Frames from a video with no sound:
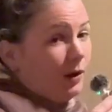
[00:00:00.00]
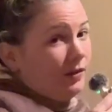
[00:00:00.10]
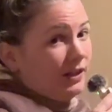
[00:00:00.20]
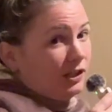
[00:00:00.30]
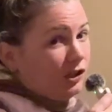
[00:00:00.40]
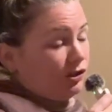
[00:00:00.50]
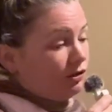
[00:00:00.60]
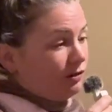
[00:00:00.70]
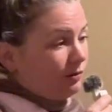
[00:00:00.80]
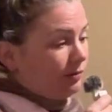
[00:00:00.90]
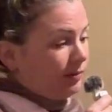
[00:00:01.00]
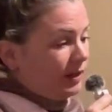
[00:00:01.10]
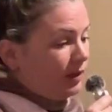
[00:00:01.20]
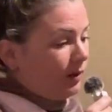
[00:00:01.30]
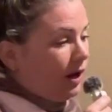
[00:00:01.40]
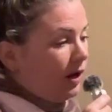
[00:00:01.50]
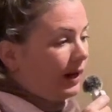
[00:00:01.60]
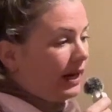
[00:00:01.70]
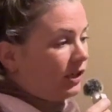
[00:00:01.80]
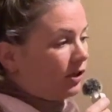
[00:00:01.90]
This is true. We do.
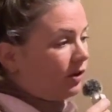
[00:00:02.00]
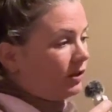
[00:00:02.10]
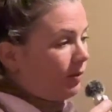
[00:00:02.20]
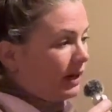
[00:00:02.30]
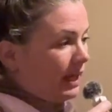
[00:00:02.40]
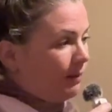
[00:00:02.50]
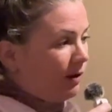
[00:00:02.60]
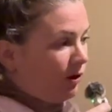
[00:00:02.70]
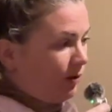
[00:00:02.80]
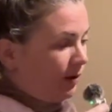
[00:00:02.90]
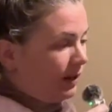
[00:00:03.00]
Okay, so do you want to keep on going?